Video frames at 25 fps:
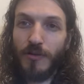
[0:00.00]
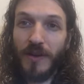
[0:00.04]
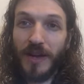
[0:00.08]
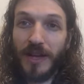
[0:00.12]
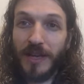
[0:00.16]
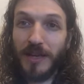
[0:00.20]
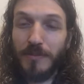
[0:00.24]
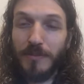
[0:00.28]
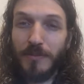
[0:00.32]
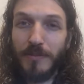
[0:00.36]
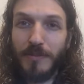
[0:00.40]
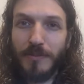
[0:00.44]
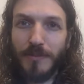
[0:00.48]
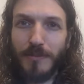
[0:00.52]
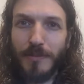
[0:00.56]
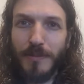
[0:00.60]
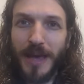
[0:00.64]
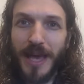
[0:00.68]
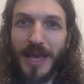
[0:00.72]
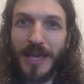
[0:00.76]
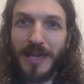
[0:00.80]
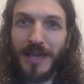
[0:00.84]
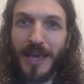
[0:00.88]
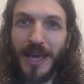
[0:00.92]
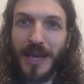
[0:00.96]
I can
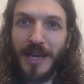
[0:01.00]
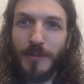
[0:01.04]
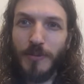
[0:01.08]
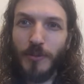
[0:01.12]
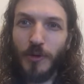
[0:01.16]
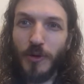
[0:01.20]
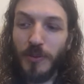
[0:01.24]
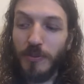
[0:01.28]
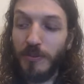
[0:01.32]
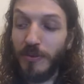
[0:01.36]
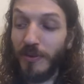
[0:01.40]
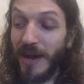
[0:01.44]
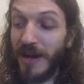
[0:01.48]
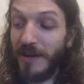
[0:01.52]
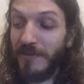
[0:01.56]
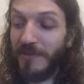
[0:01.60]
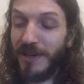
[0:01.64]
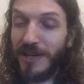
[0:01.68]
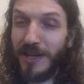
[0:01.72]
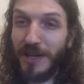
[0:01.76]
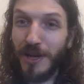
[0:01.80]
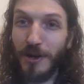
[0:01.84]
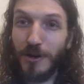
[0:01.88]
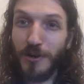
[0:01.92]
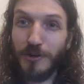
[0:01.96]
make any more bread
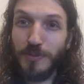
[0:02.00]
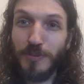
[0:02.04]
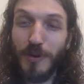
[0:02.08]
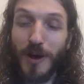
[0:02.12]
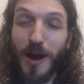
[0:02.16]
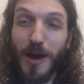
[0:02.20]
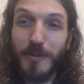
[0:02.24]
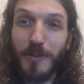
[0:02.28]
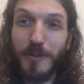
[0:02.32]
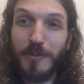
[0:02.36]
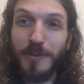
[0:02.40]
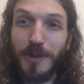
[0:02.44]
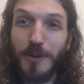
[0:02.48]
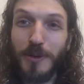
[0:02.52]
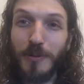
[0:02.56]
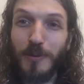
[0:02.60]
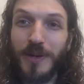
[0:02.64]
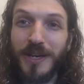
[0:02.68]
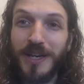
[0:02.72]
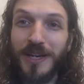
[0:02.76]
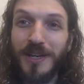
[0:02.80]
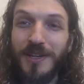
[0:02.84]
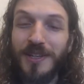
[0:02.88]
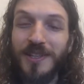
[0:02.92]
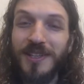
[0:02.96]
videos. Probably
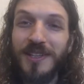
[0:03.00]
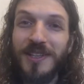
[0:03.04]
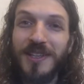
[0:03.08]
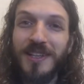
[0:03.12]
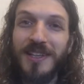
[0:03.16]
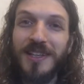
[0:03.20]
will.